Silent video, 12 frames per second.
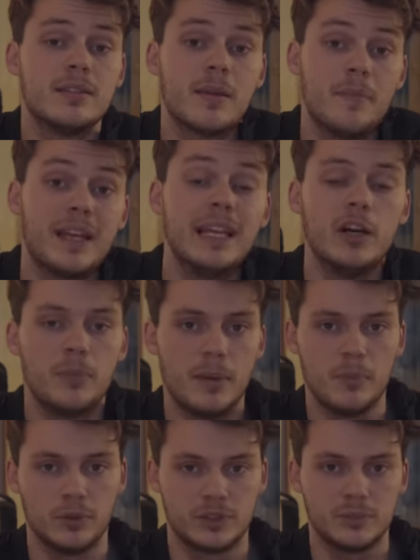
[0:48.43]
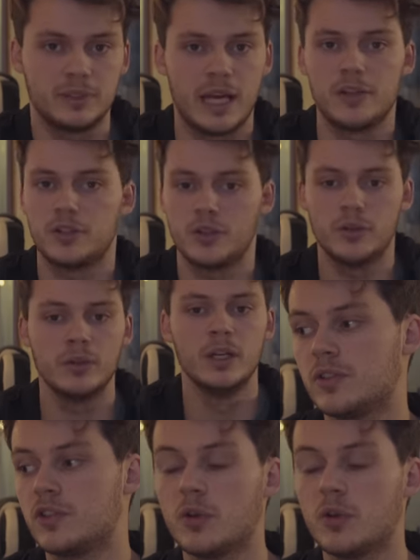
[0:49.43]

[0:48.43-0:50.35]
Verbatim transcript: to something a little bit more substantial.